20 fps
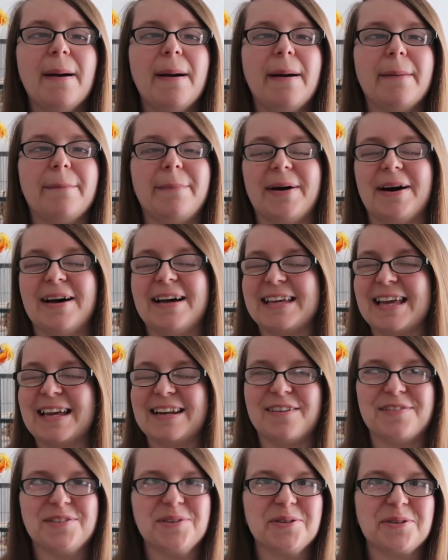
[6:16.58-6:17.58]
But
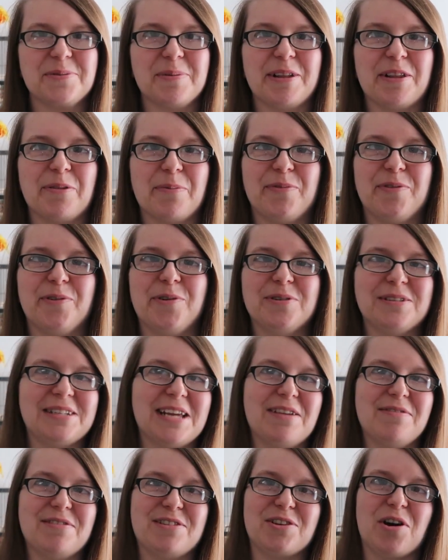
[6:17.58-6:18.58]
again, I've talked about this before.
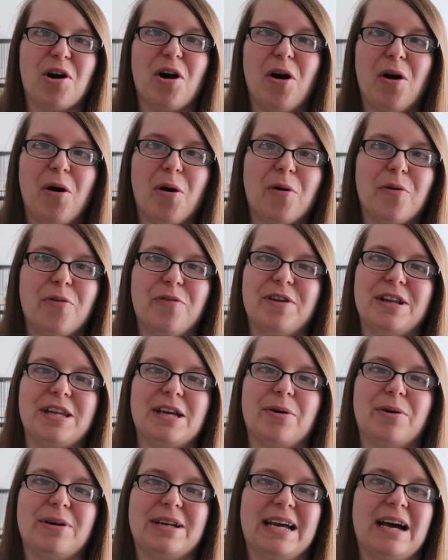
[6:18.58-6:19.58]
David's got a whole
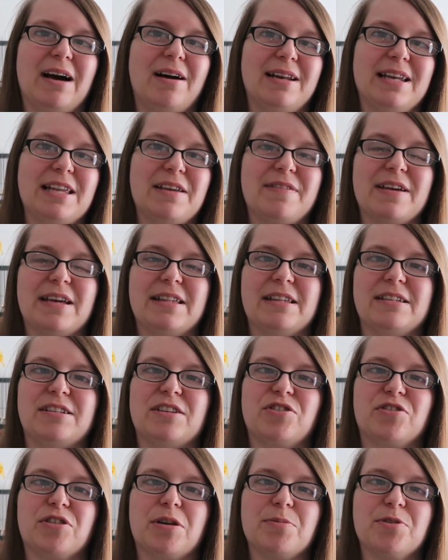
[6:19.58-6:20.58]
video on it. I'll leave it in the
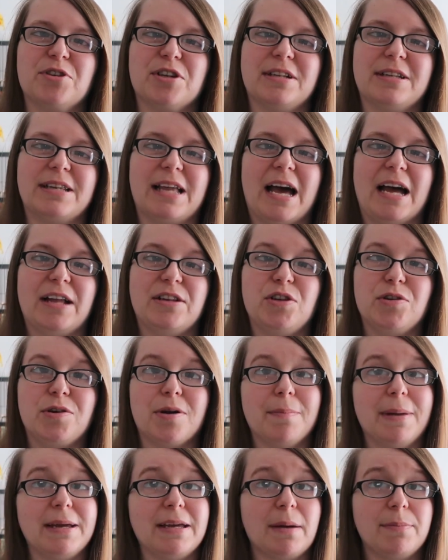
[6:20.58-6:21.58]
description and you
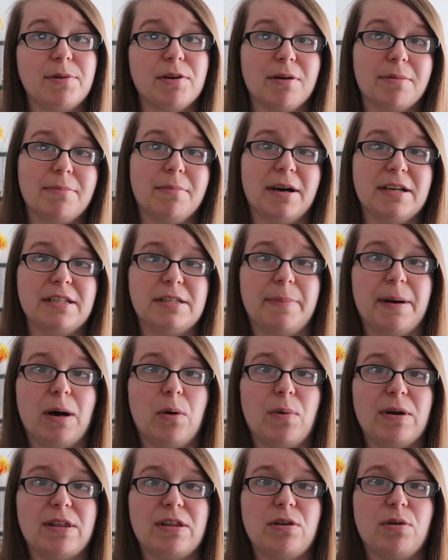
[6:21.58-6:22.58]
can make up your own mind
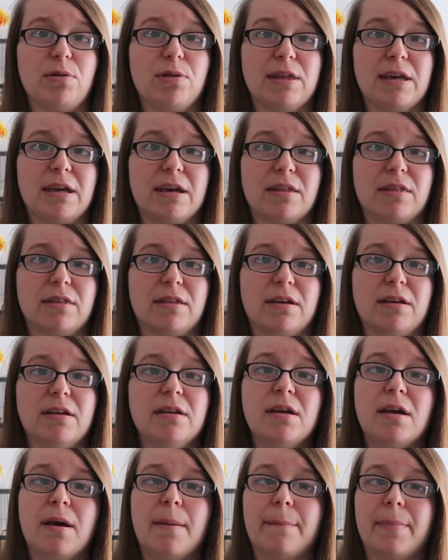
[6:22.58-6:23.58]
about whether you think that
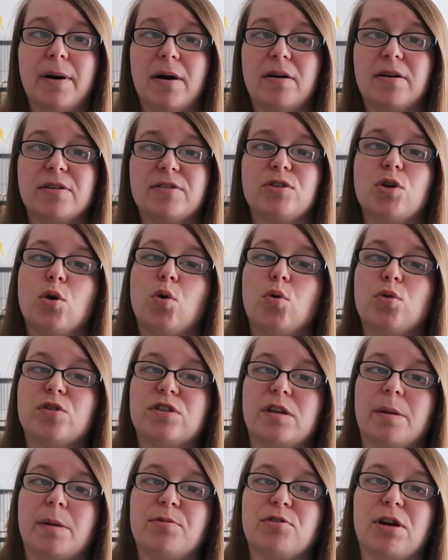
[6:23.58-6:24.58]
bars or
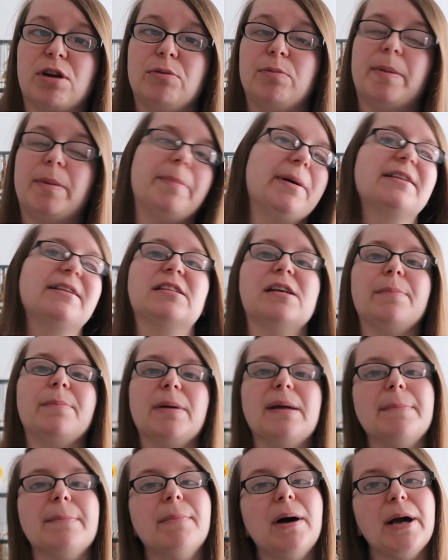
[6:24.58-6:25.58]
substrate would be better.
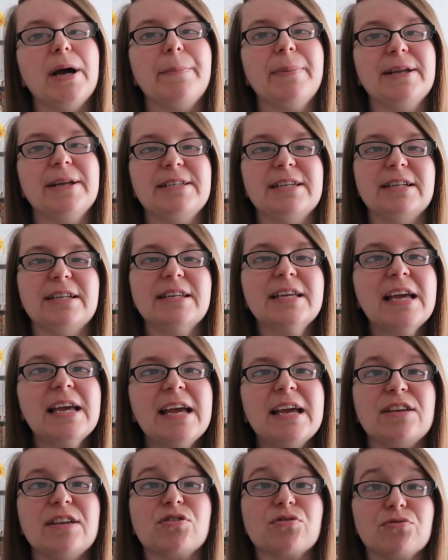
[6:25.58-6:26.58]
But in my opinion,
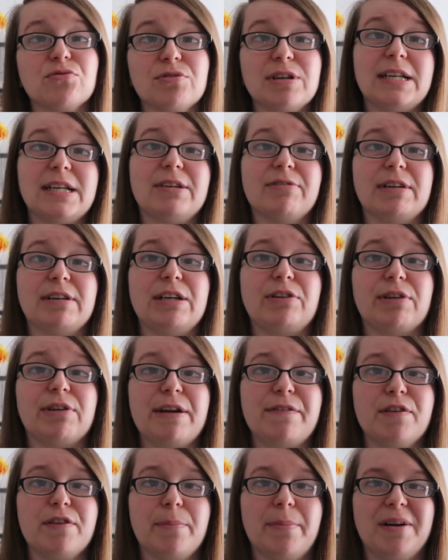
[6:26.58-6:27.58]
it's really, really
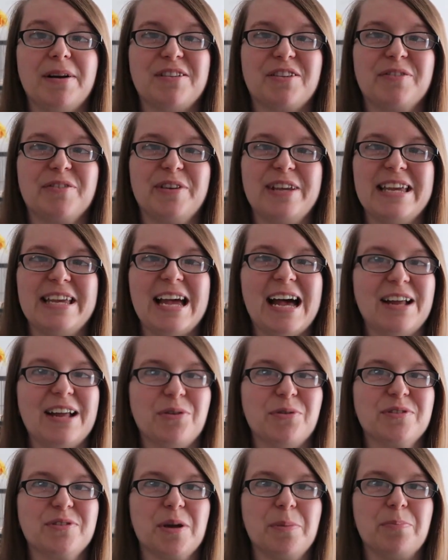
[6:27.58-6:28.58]
great for your bird's feet and
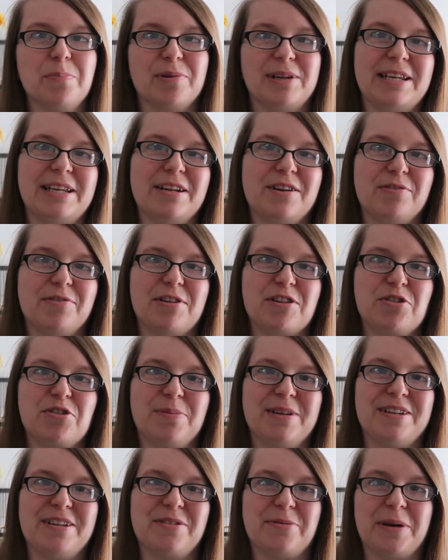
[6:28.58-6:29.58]
also brilliant
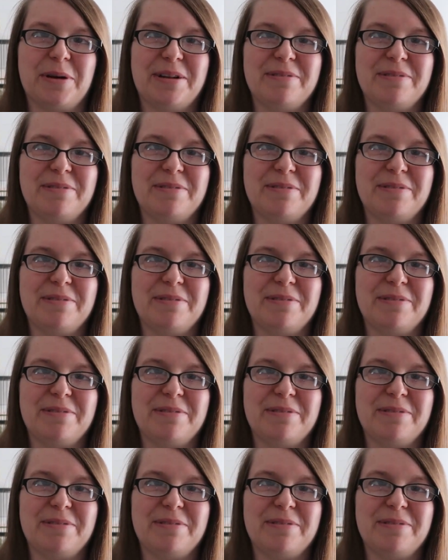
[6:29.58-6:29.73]
enrichment as well.